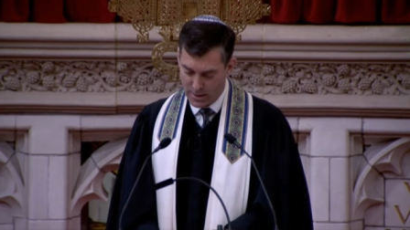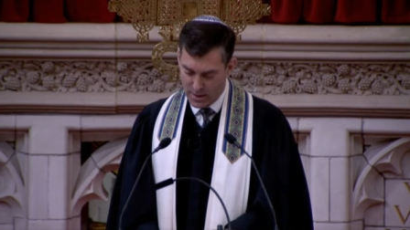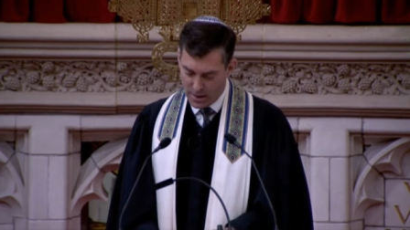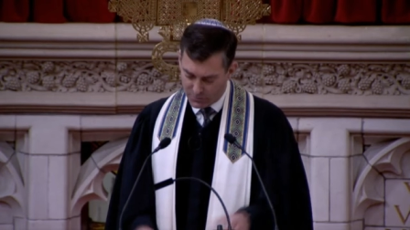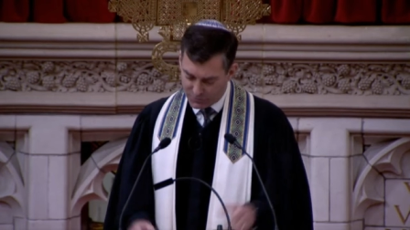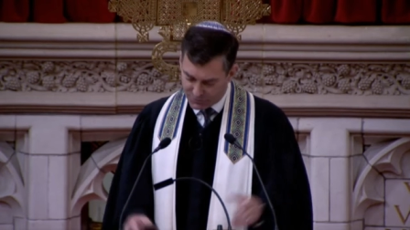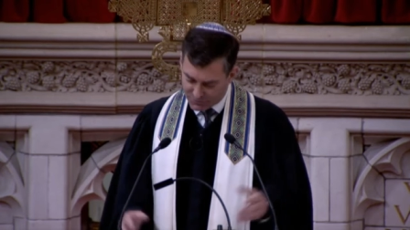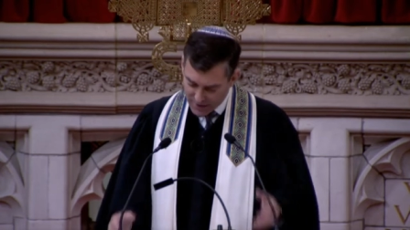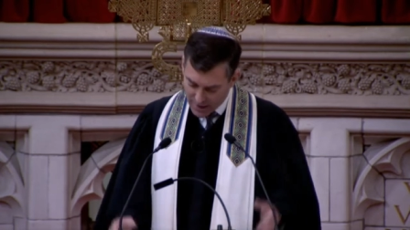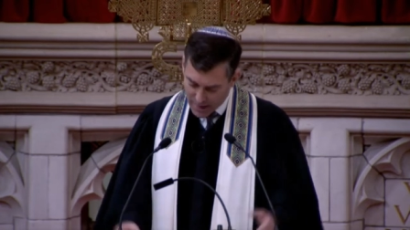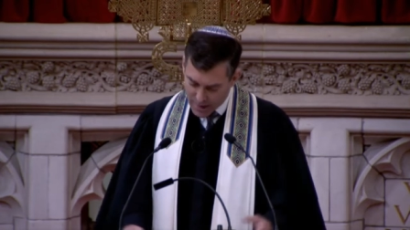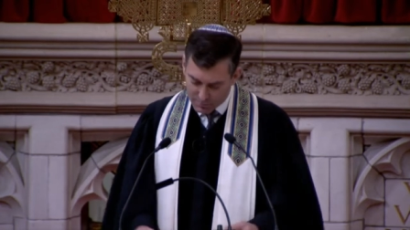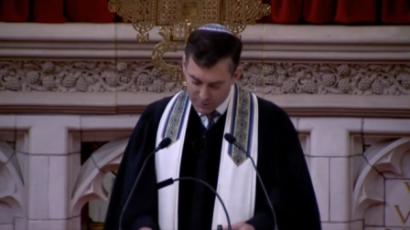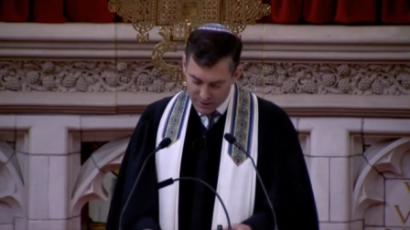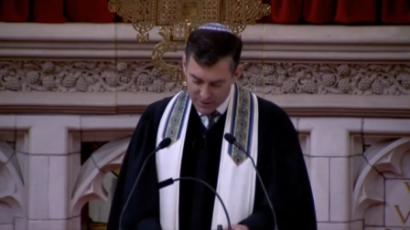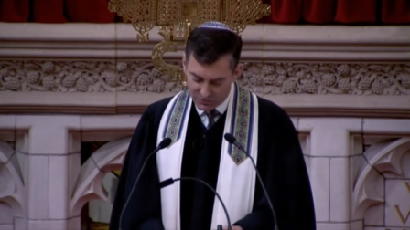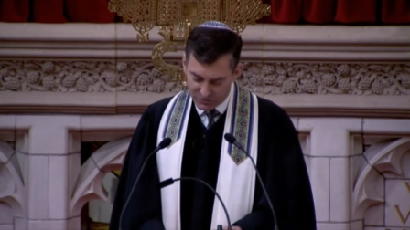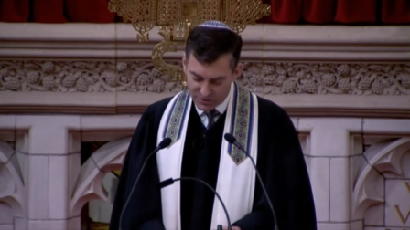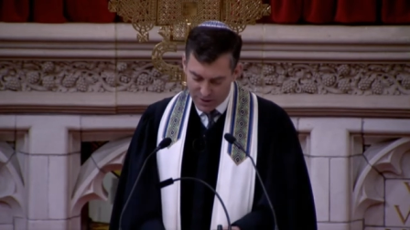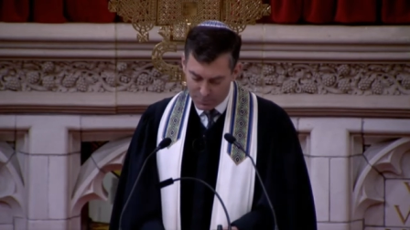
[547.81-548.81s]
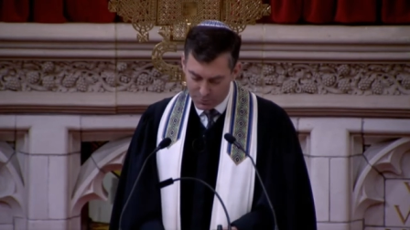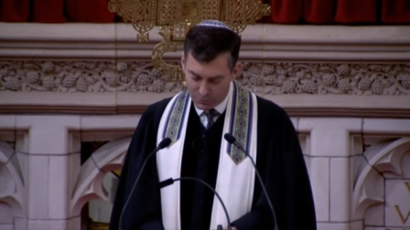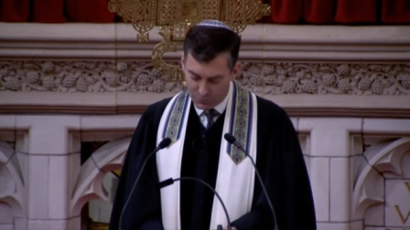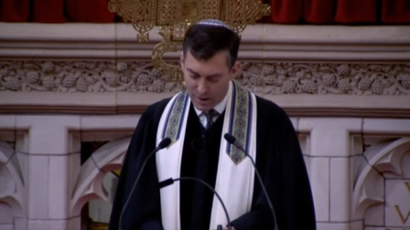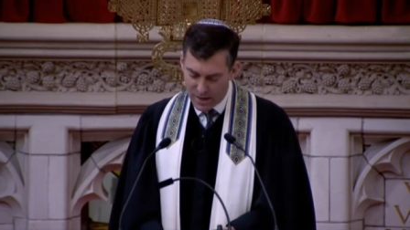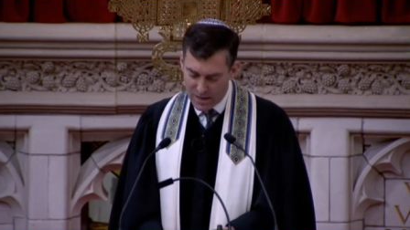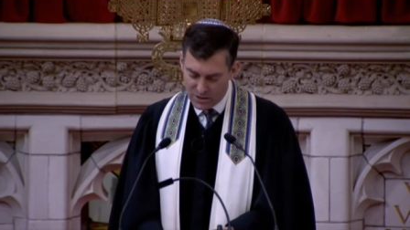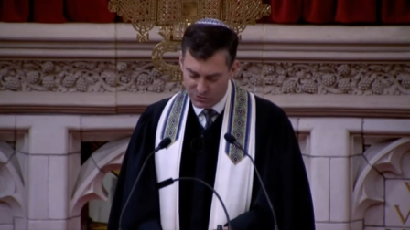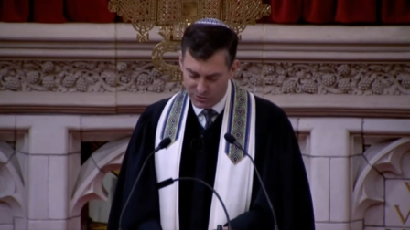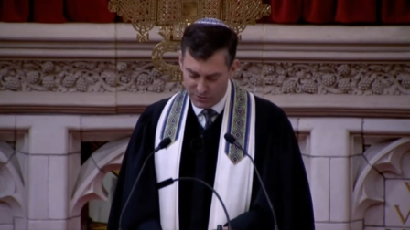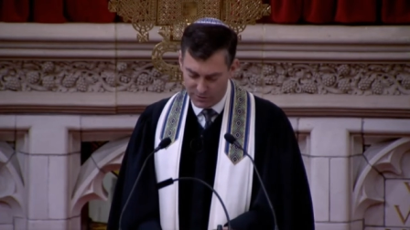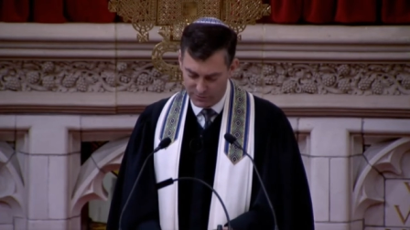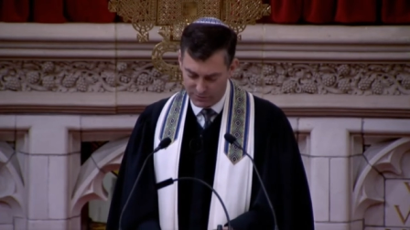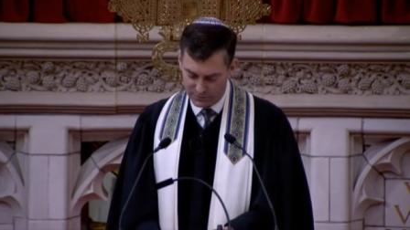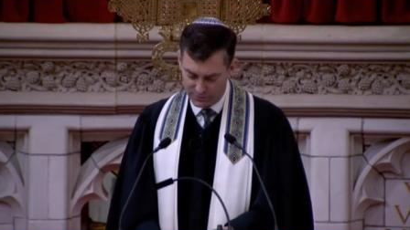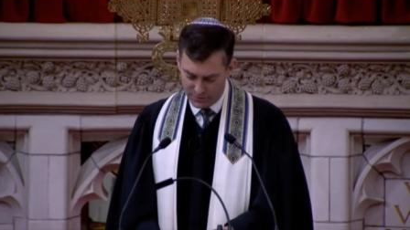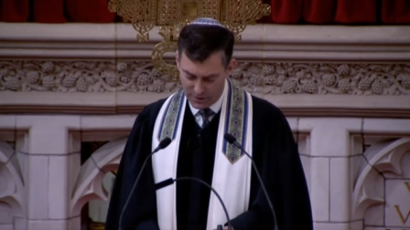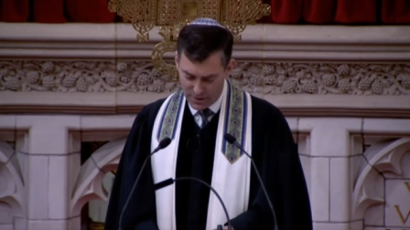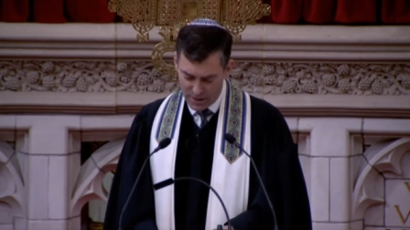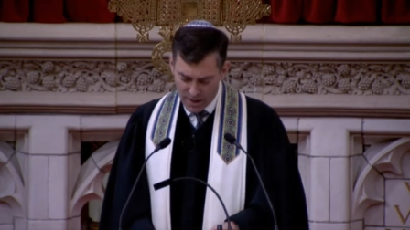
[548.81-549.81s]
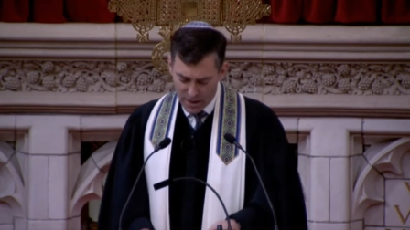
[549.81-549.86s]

of family separations,